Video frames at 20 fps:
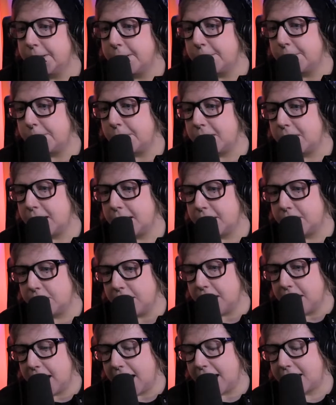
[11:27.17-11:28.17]
But yeah,
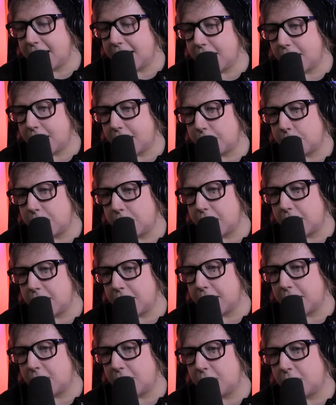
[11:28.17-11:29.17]
I think
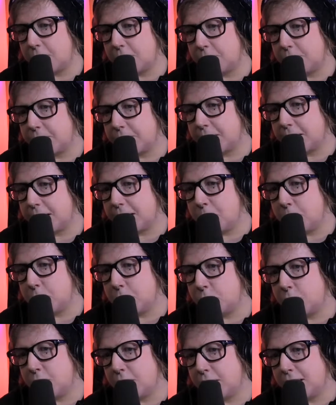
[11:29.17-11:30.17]
like it
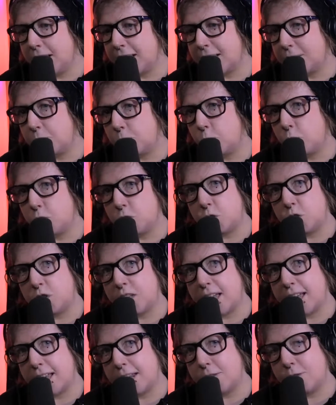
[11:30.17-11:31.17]
was felt like what you
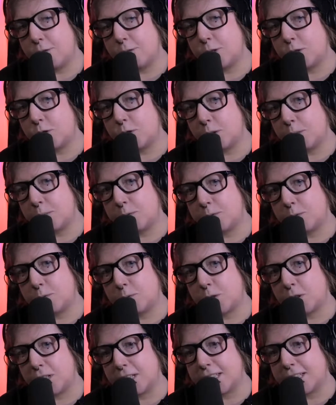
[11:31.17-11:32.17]
said in those groups was
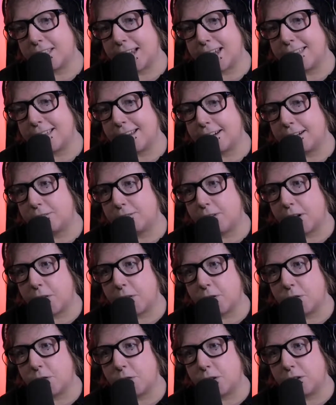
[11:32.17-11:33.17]
going to stay there
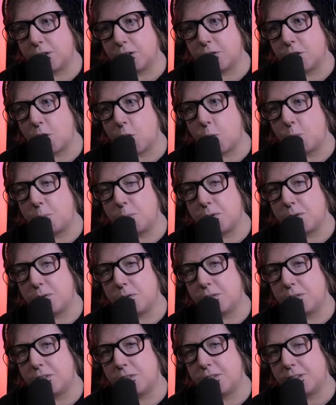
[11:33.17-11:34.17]
rather than the
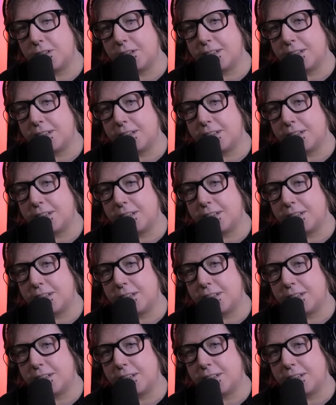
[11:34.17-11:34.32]
open